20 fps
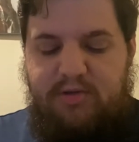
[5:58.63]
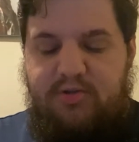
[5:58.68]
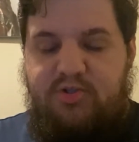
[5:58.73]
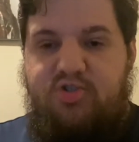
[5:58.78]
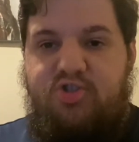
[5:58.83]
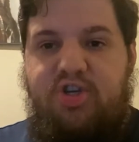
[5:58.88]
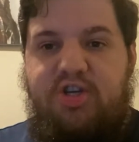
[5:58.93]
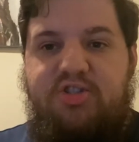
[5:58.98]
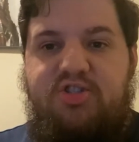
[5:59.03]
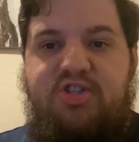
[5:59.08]

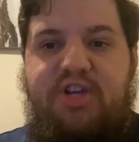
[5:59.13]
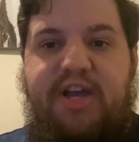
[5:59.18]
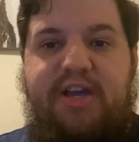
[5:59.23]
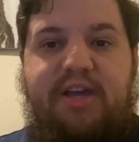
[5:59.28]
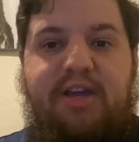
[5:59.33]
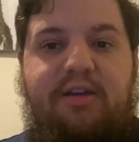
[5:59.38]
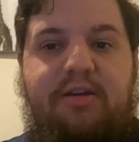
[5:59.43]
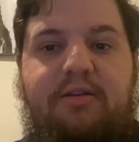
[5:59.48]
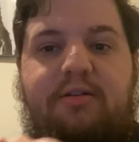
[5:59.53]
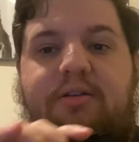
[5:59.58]
Just
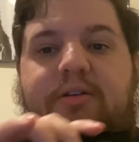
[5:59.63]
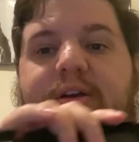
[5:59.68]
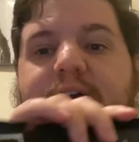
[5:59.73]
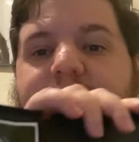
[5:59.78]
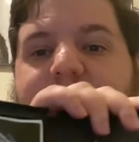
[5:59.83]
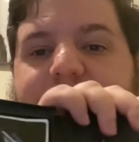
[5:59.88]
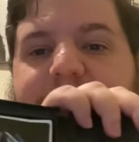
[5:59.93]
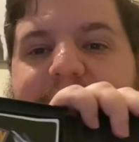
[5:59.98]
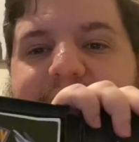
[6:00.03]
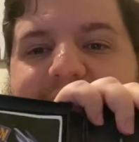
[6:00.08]
checking.
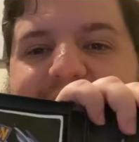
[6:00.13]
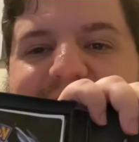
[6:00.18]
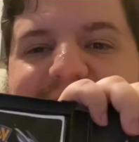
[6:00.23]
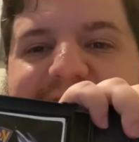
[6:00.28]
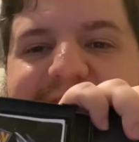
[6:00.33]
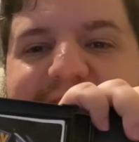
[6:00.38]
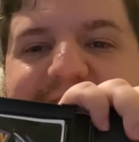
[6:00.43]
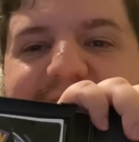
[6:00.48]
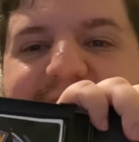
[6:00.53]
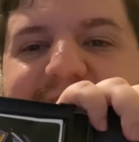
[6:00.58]

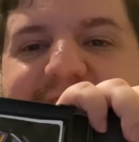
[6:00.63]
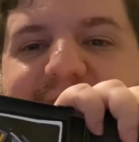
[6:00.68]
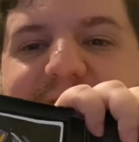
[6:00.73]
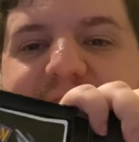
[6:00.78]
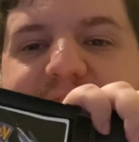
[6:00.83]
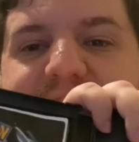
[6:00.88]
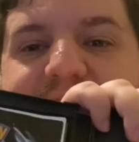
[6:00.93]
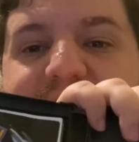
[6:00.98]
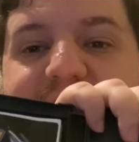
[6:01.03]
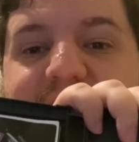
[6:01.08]
Still has
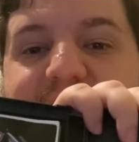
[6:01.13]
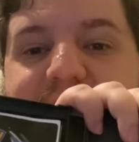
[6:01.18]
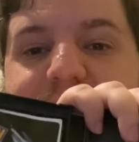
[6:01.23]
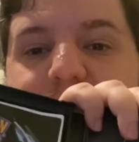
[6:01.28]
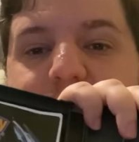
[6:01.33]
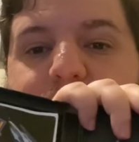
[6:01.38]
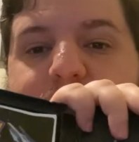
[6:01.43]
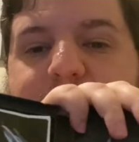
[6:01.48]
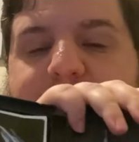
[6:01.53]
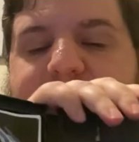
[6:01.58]
everything in it
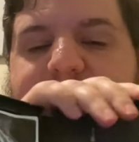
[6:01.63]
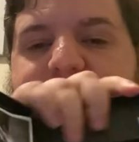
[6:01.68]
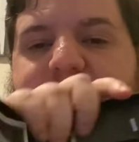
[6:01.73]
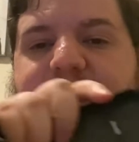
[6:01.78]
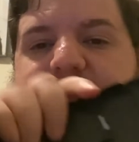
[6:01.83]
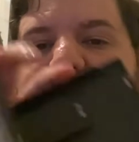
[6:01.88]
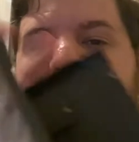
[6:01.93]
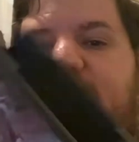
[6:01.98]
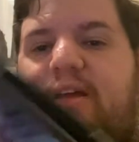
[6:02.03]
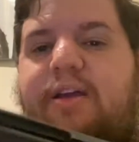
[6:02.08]
from when I
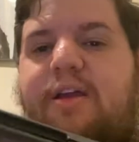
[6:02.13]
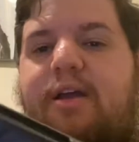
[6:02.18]
got it.